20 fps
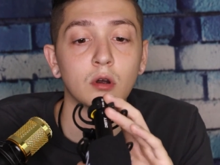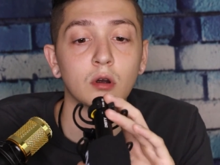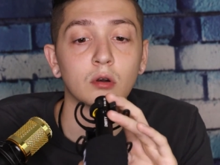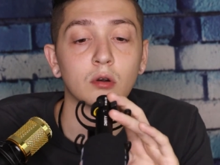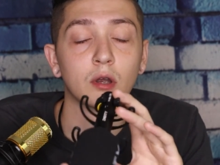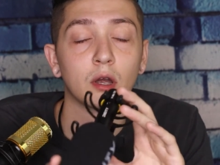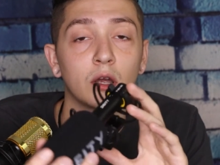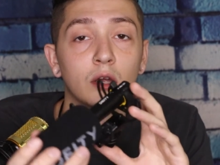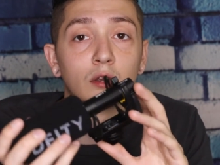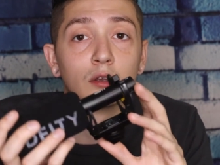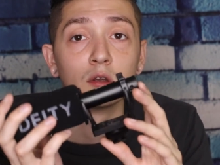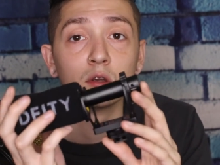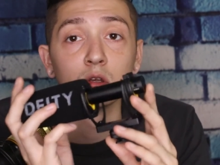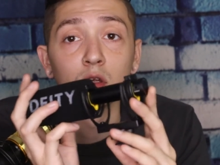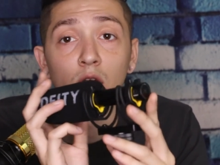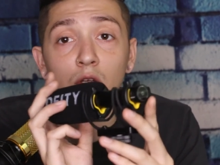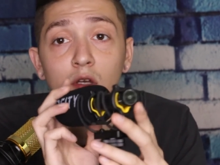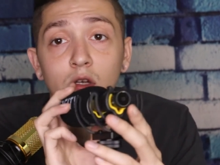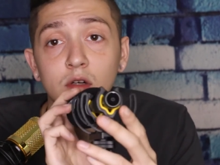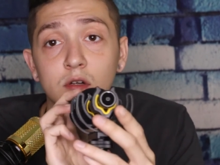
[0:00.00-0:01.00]
Okay,
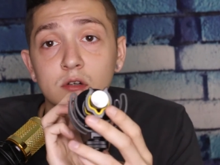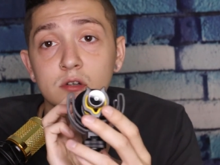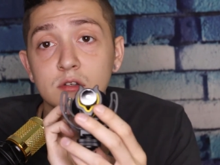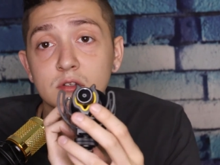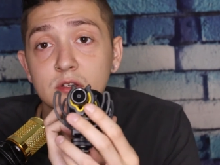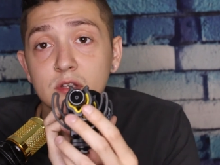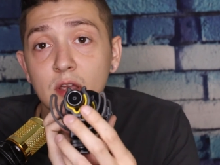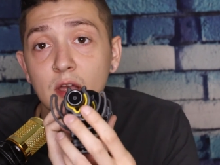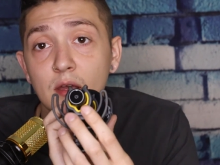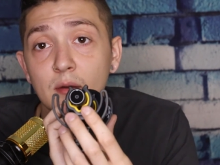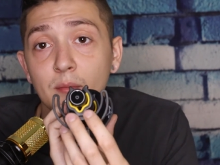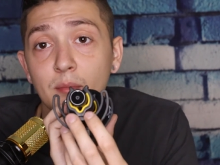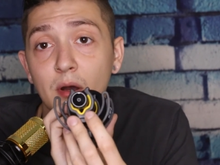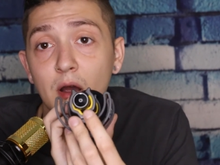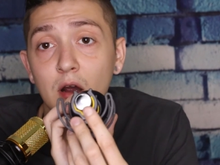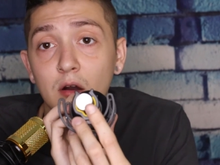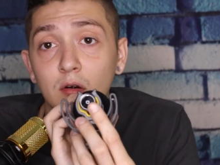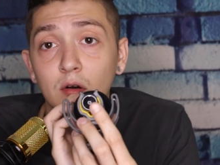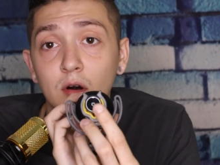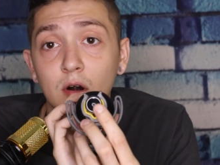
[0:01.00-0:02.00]
here is that
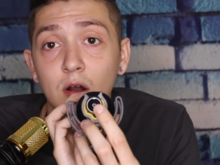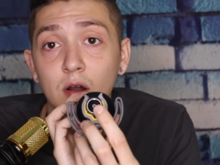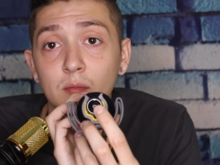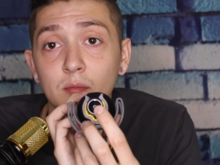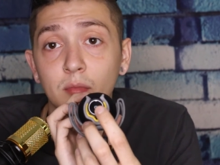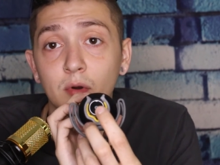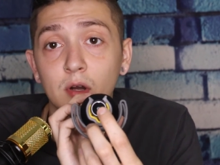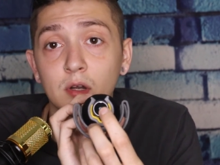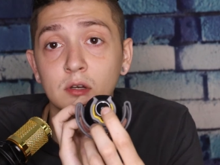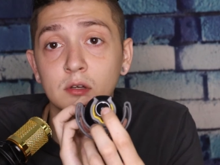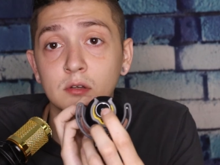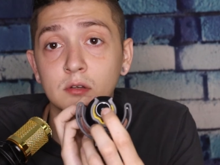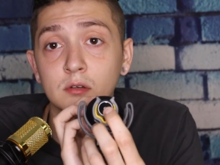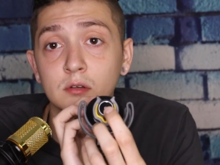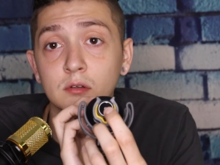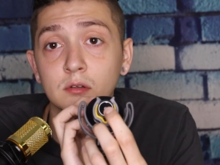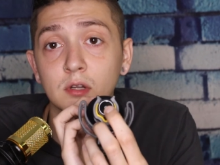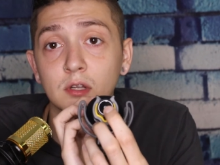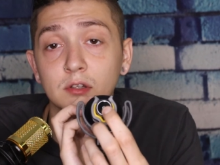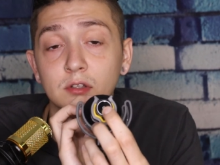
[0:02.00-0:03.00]
power on button
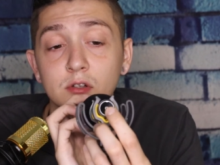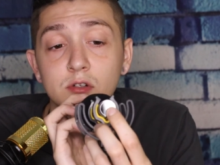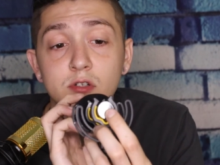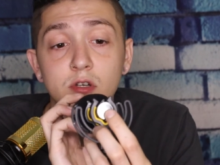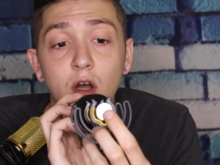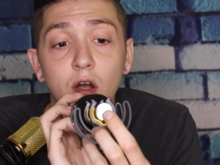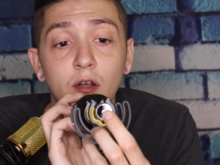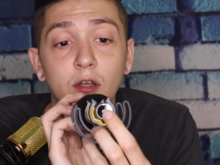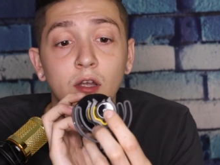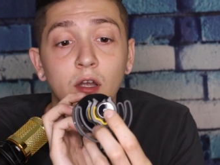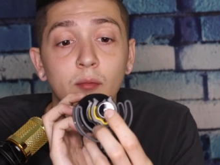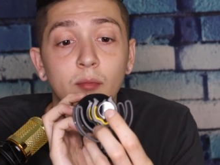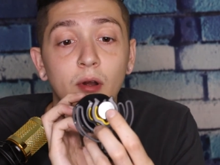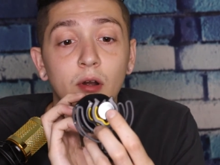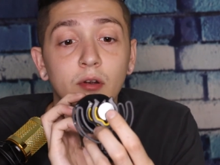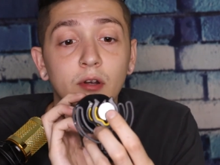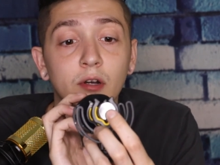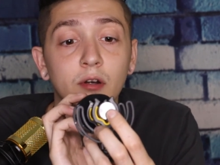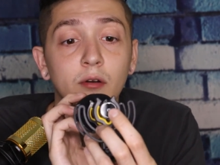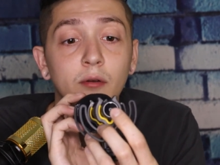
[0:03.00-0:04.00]
that they're talking
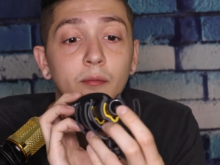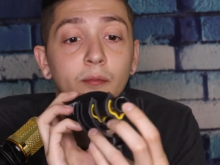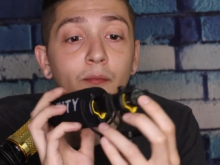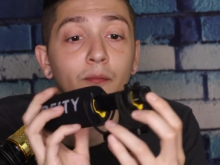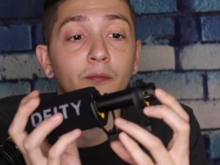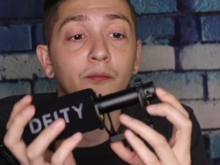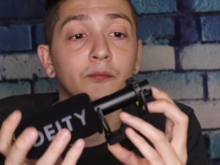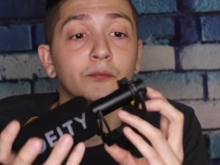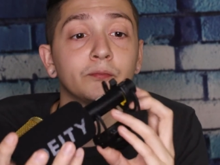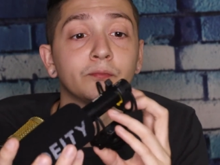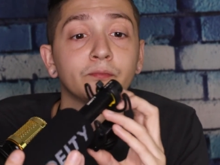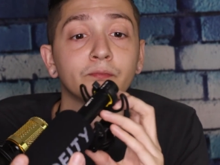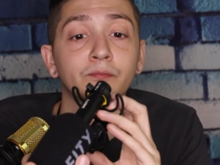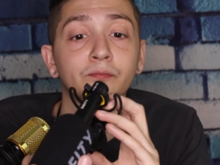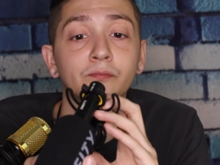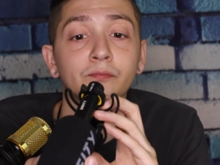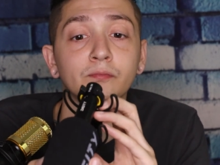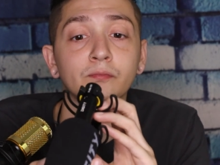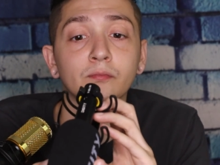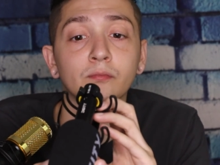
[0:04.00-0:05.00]
about here.
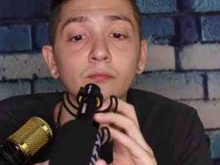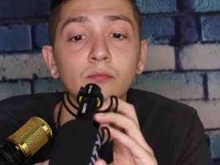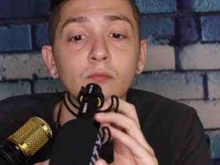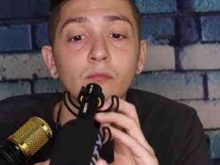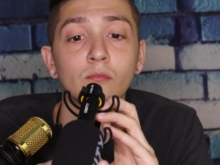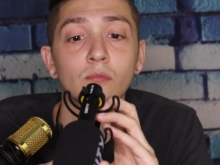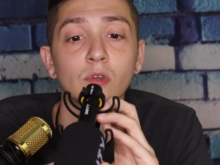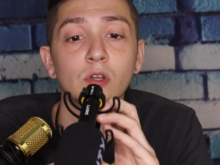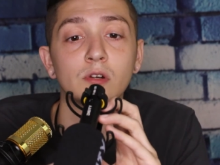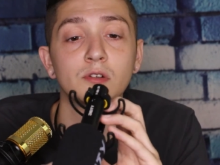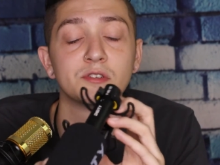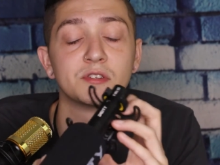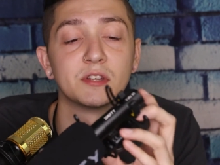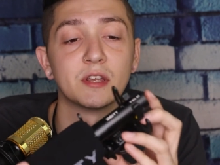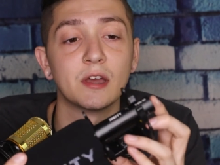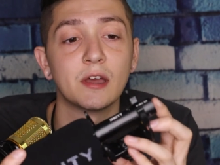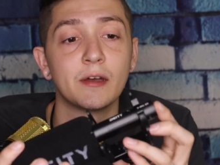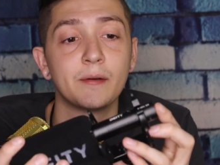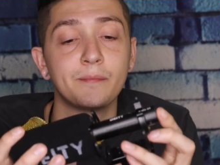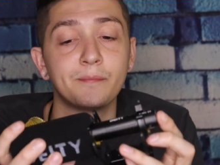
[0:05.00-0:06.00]
There's
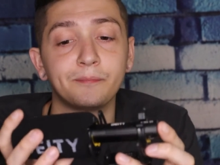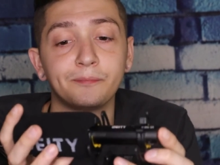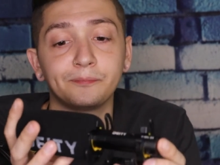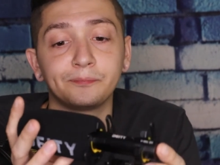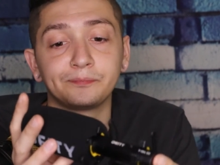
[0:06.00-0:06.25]
that.